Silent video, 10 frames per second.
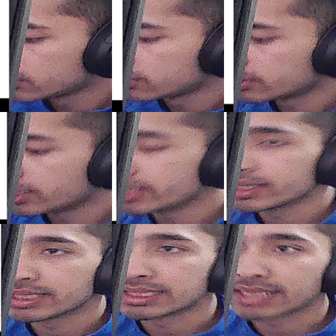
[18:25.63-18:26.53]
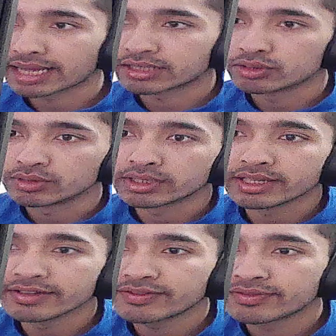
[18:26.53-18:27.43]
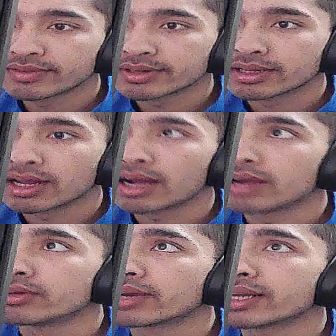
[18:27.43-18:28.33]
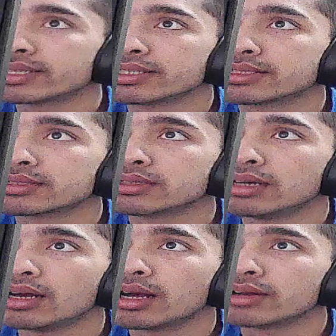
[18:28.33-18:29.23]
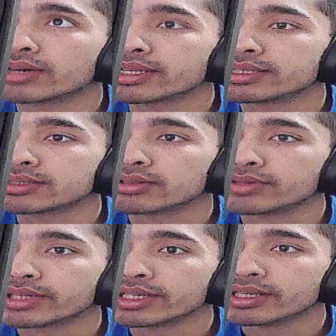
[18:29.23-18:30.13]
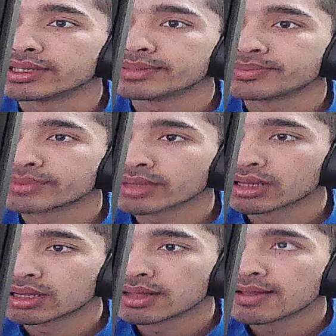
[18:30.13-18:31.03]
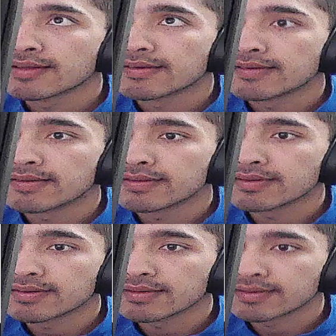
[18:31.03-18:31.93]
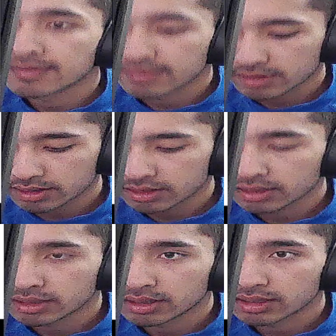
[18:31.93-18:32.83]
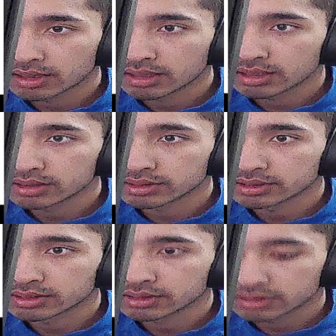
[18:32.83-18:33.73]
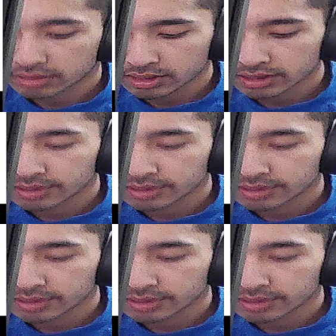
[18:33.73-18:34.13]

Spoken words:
right? Stack 2, if I'll write this over here. uh, uh, uh, Sorry,